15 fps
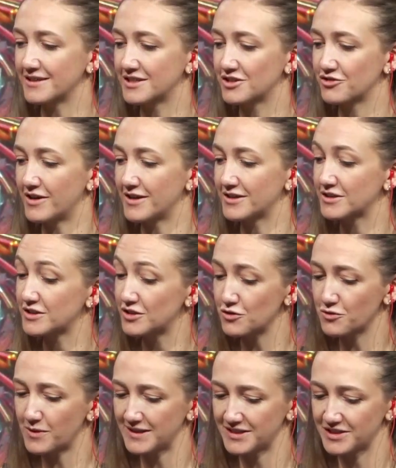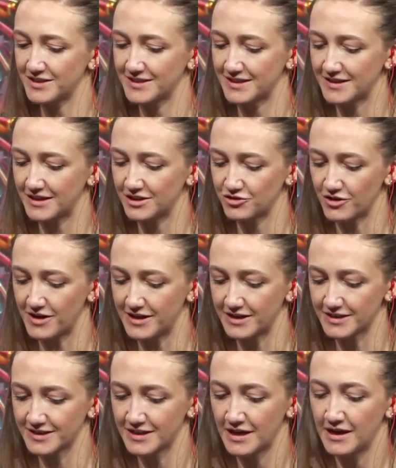to try 2 questions as I try
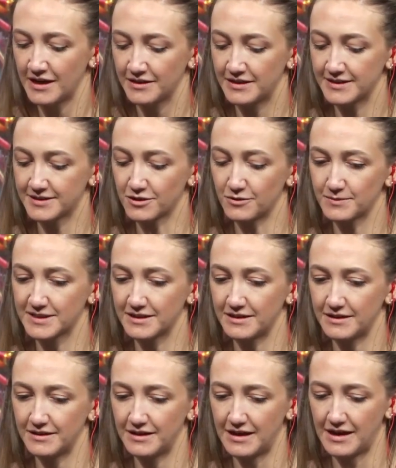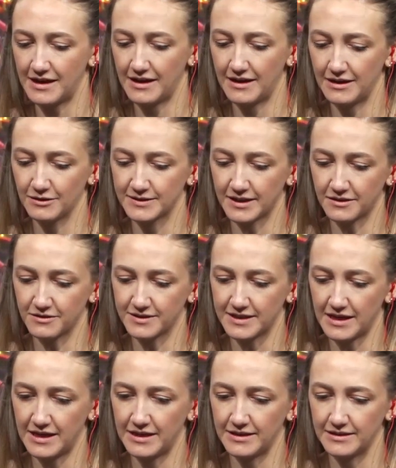it. This comes in, it looks like there's
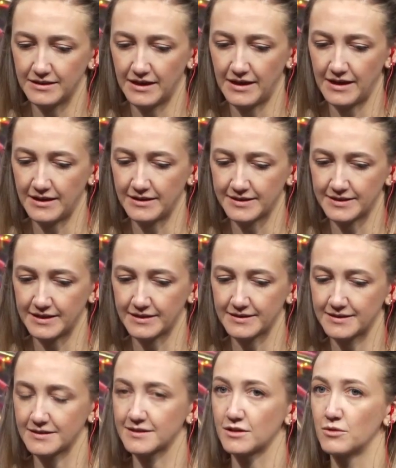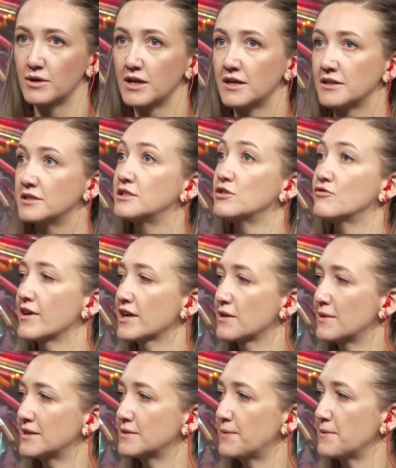8 sticks. So do you
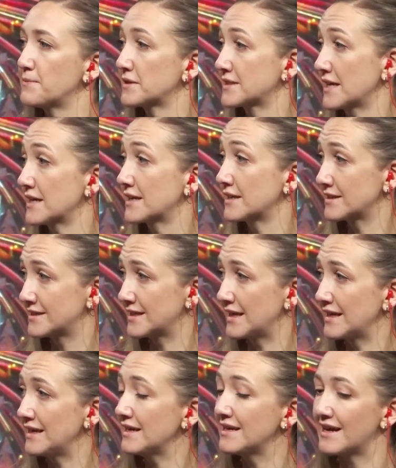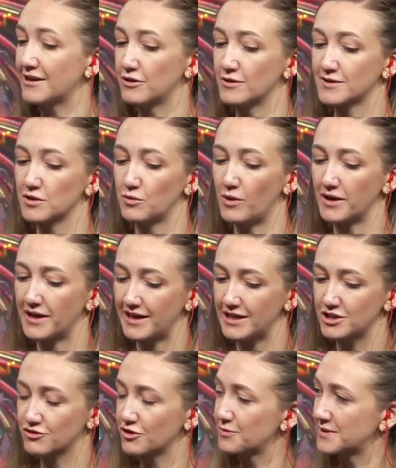recommend people take it daily? And also, what
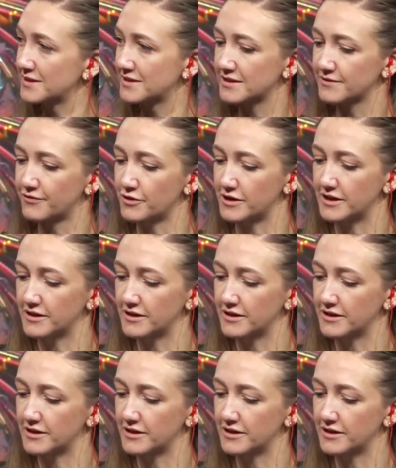age groups is this for?